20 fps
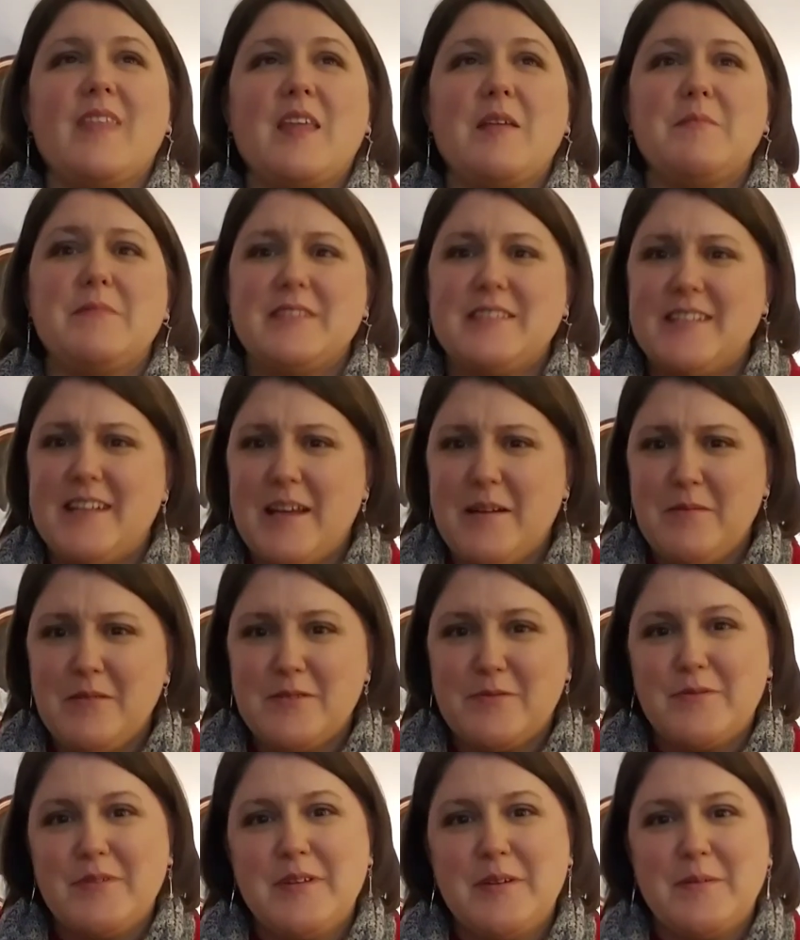But today
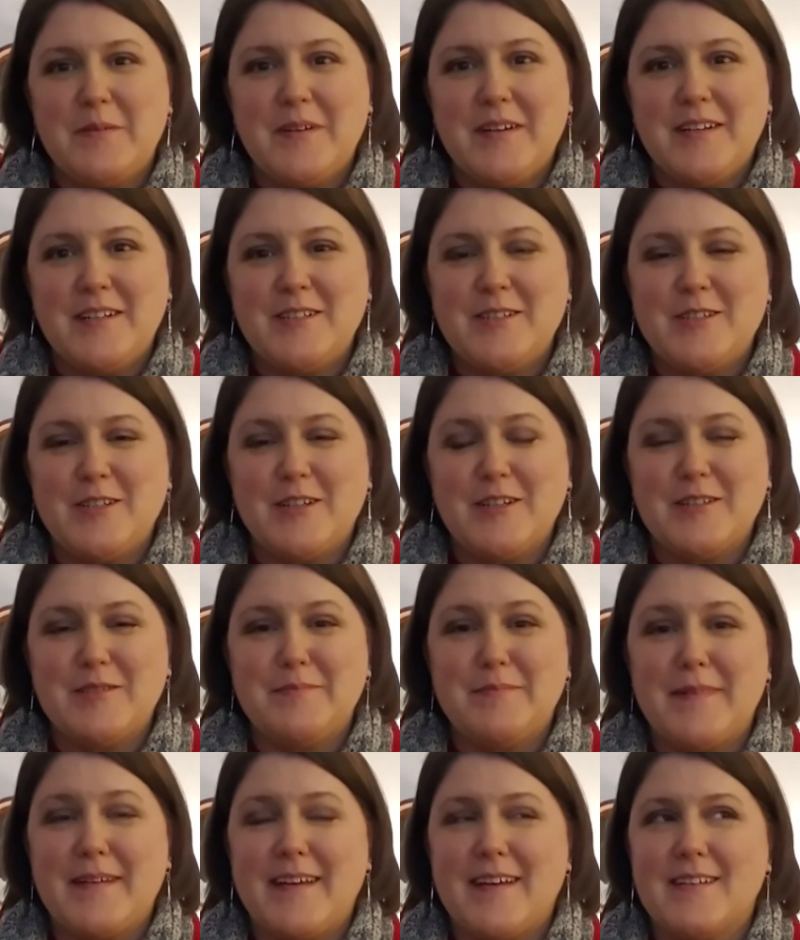was really weird in church
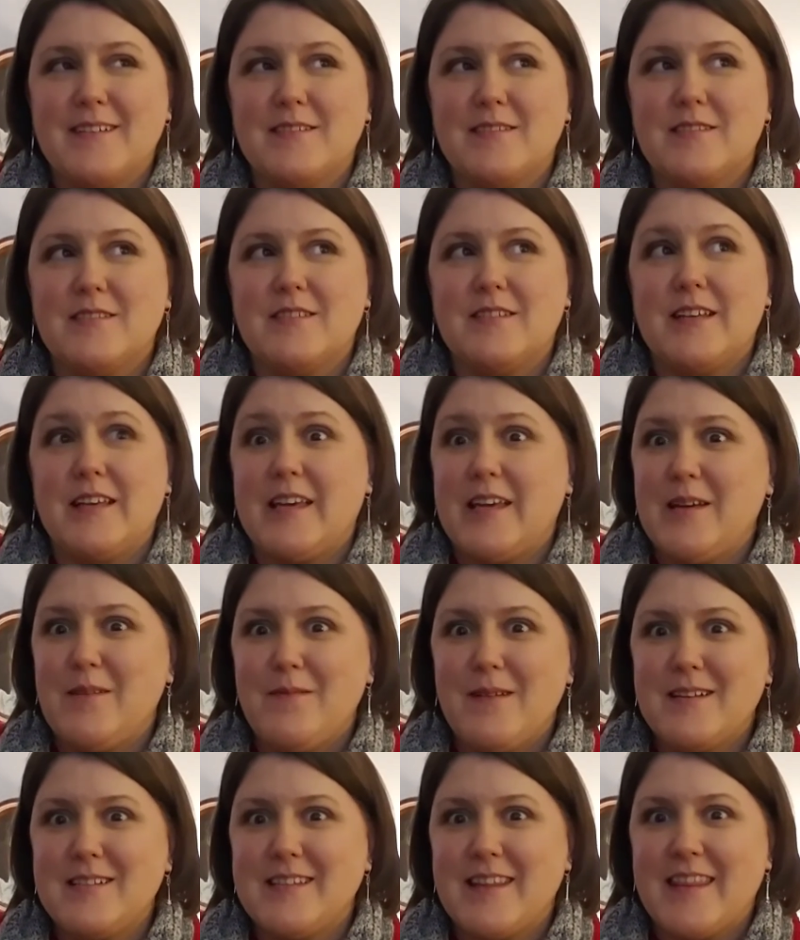because he
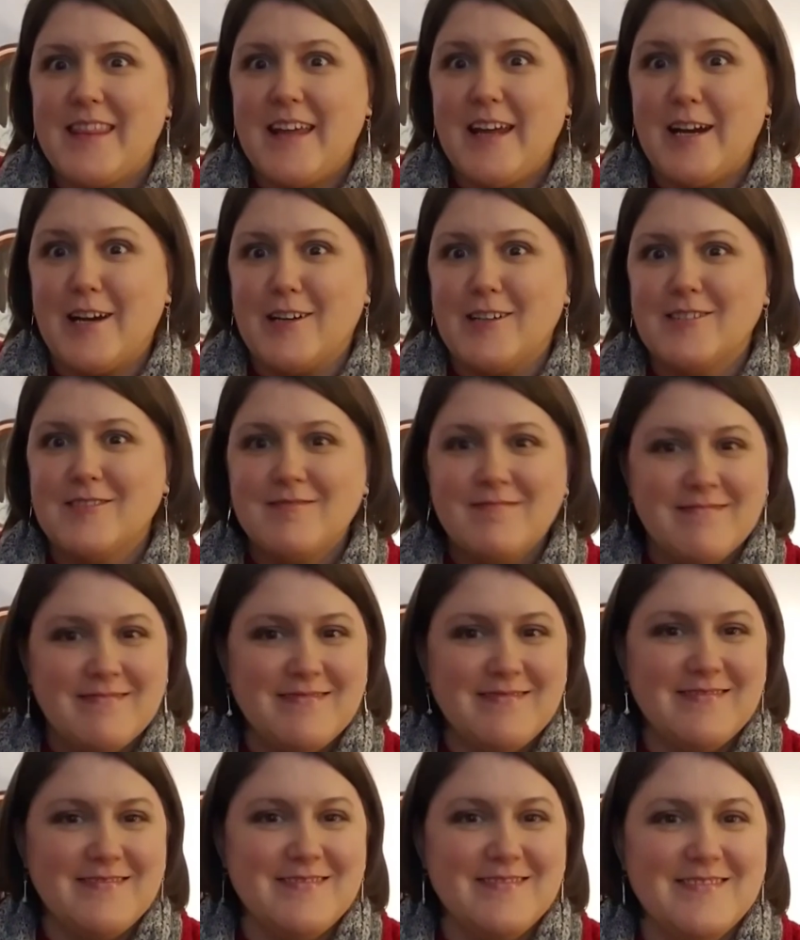wasn't there.
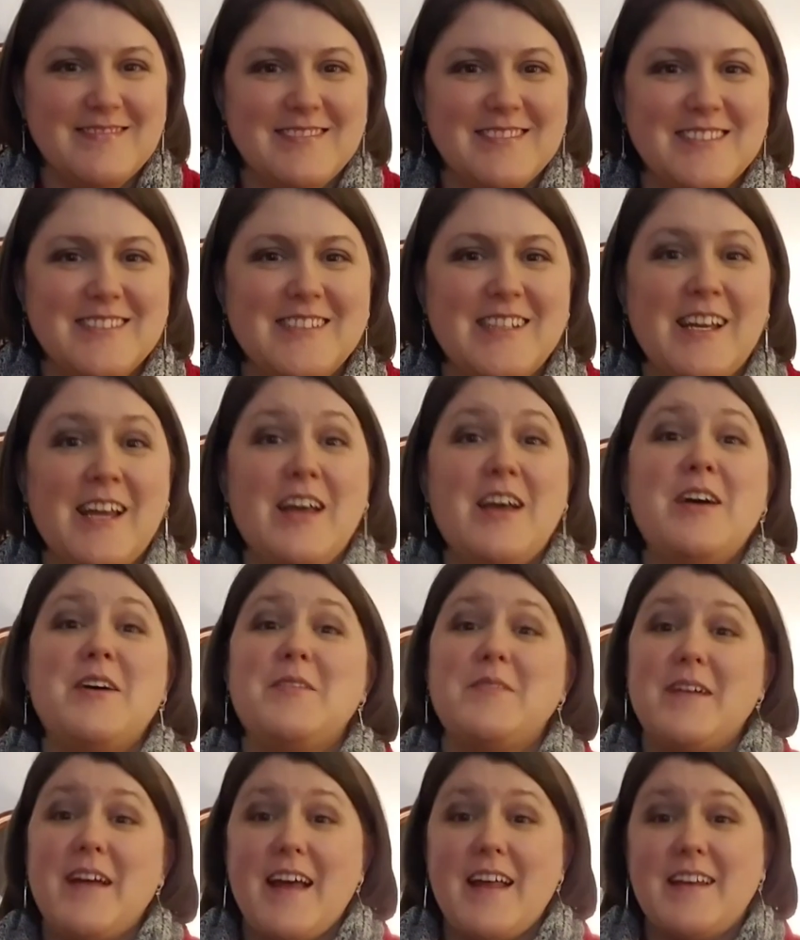
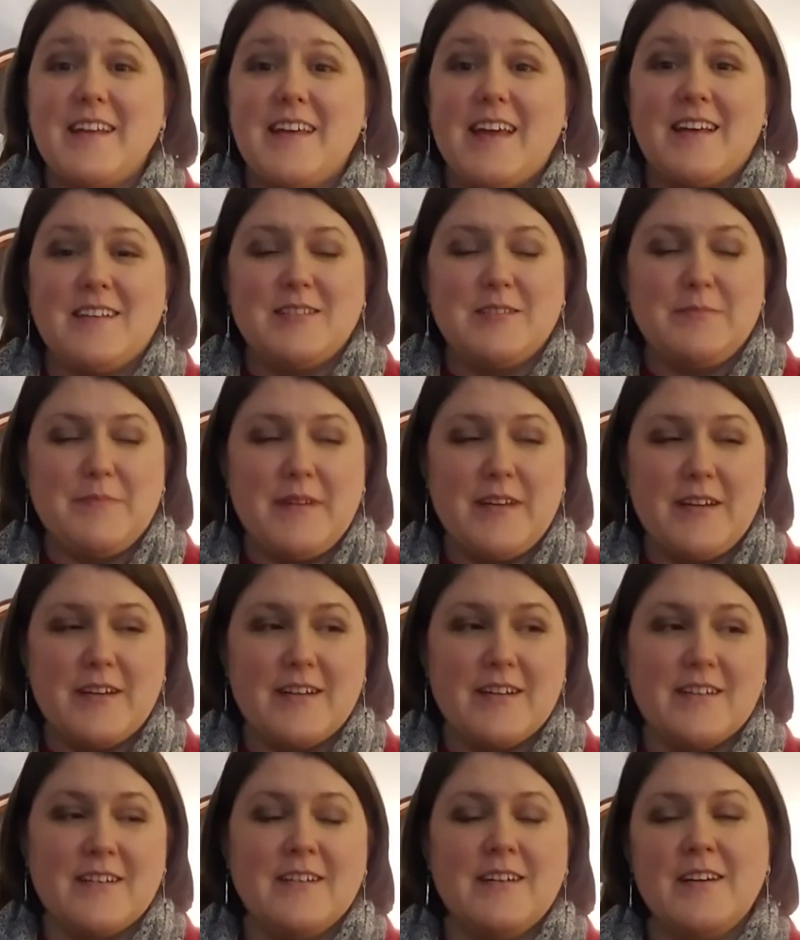We had a guest
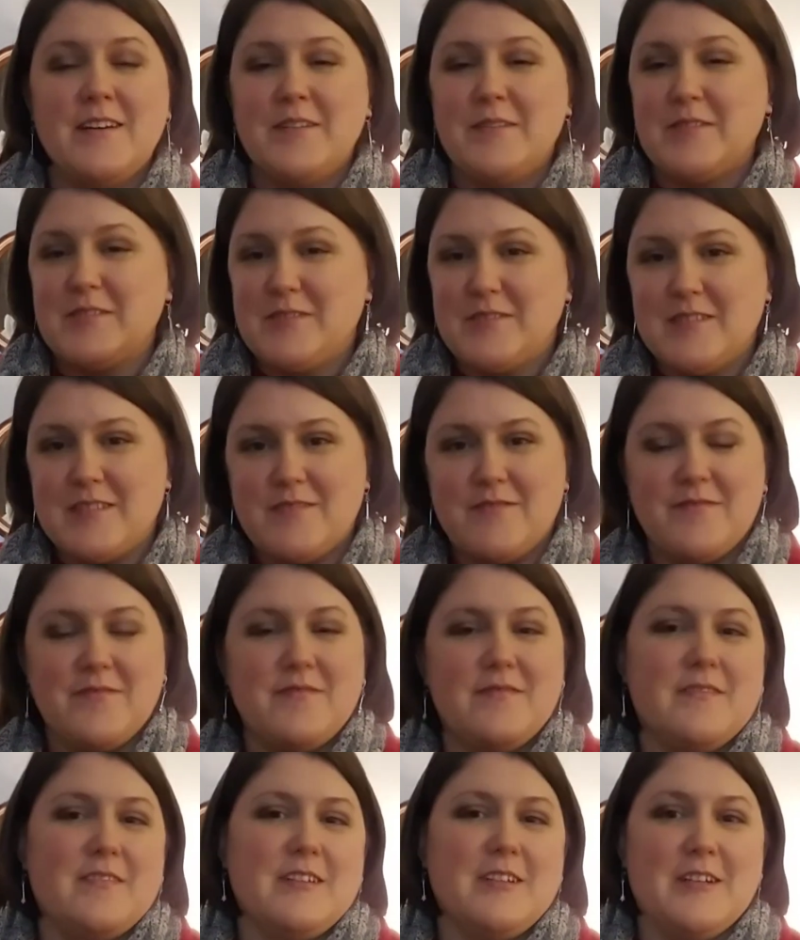speaker, which is,
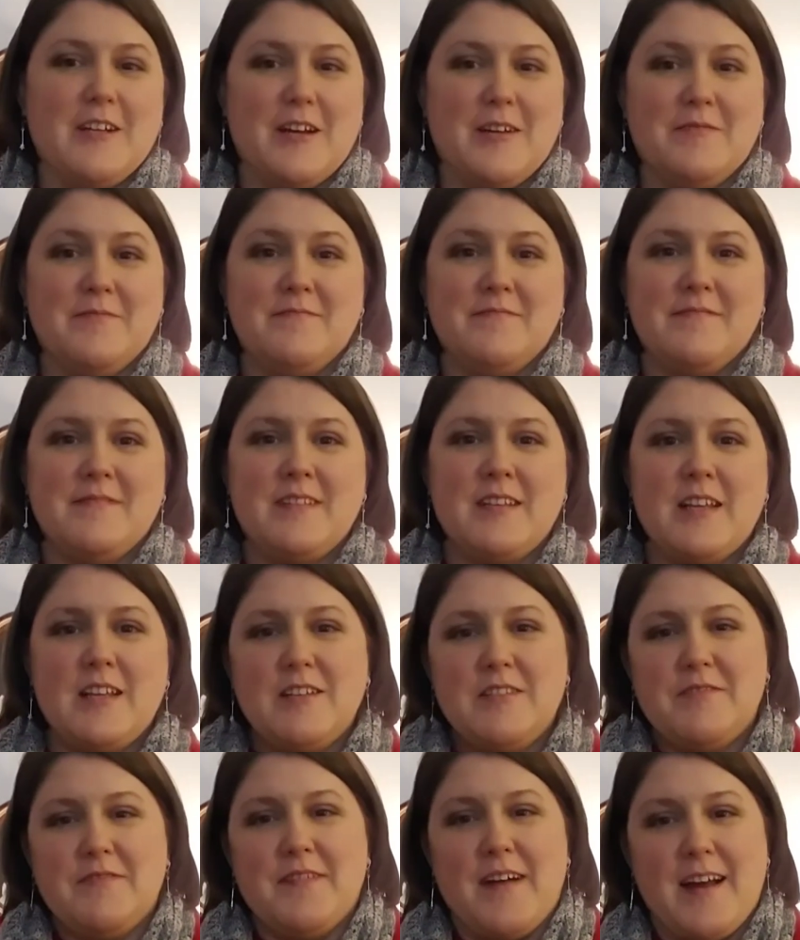
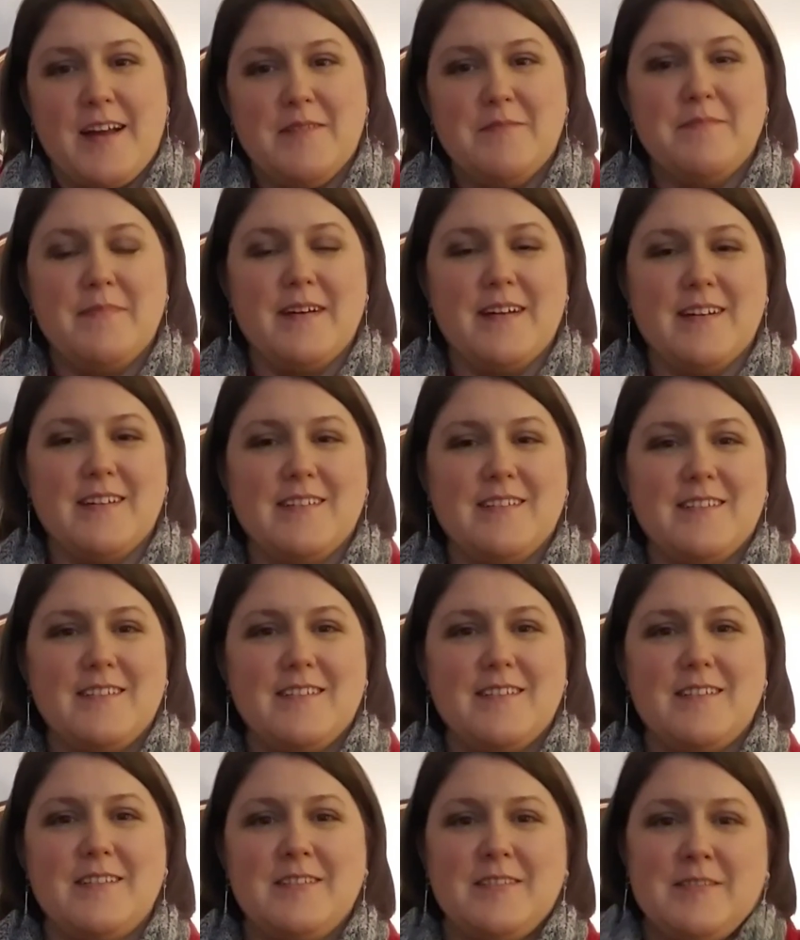that's fine, but
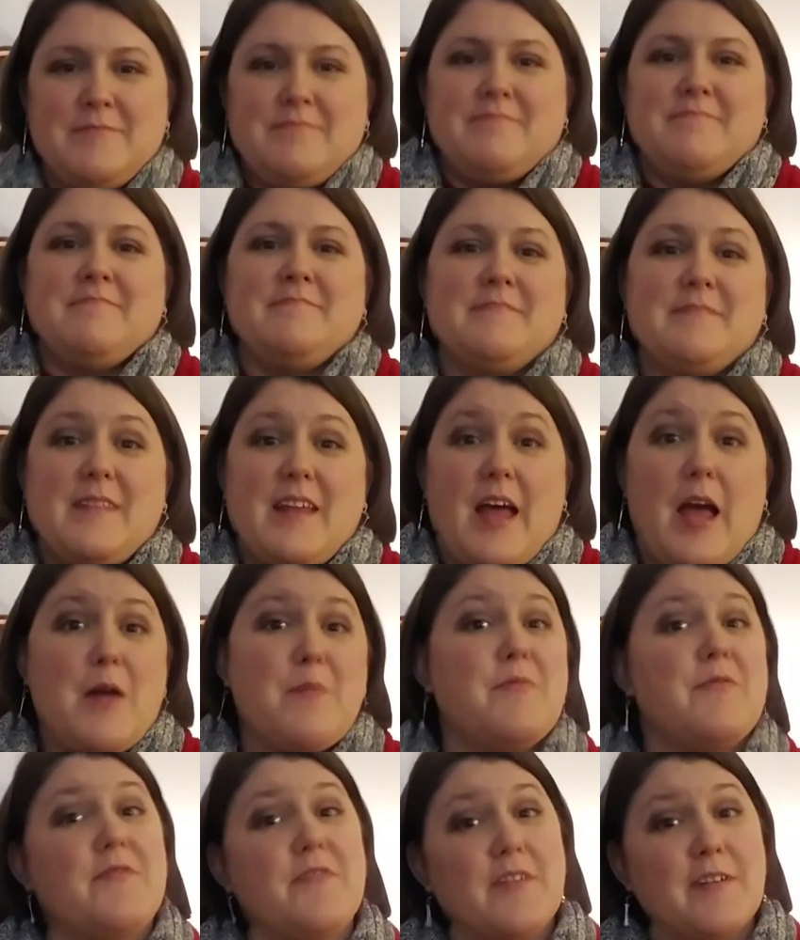I
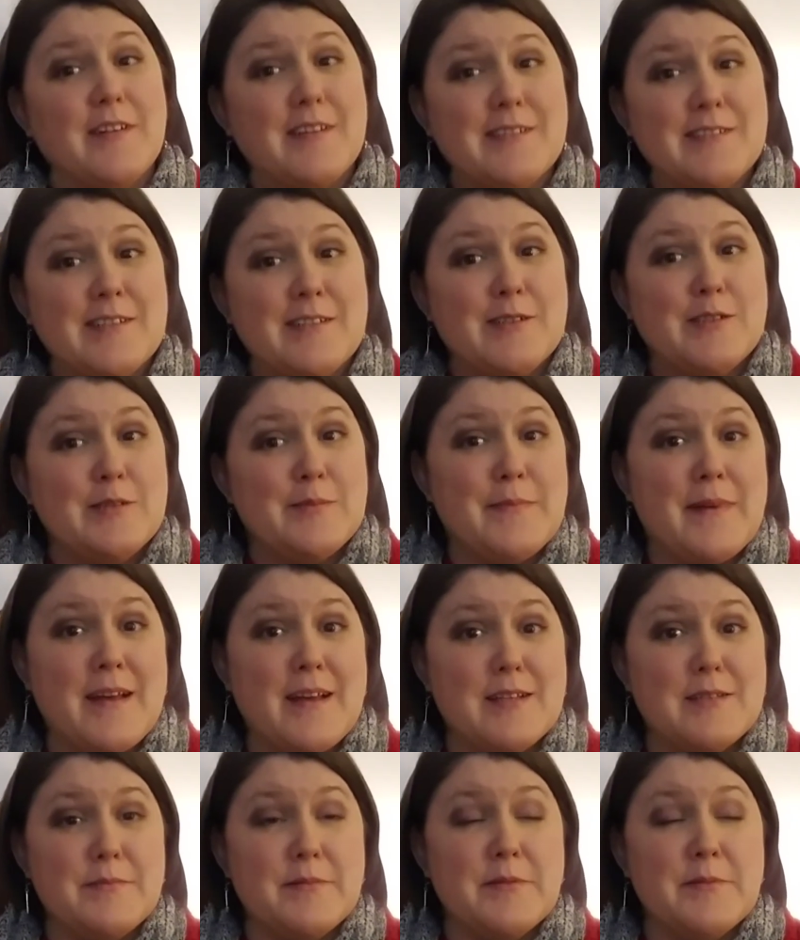prefer listening to my
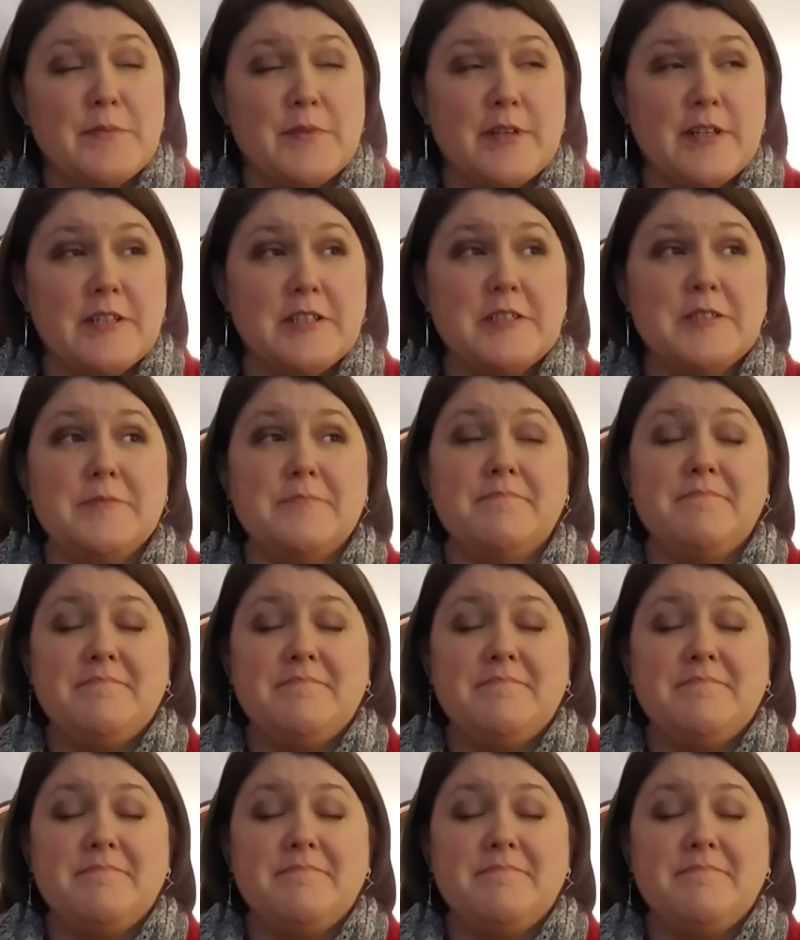husband preach.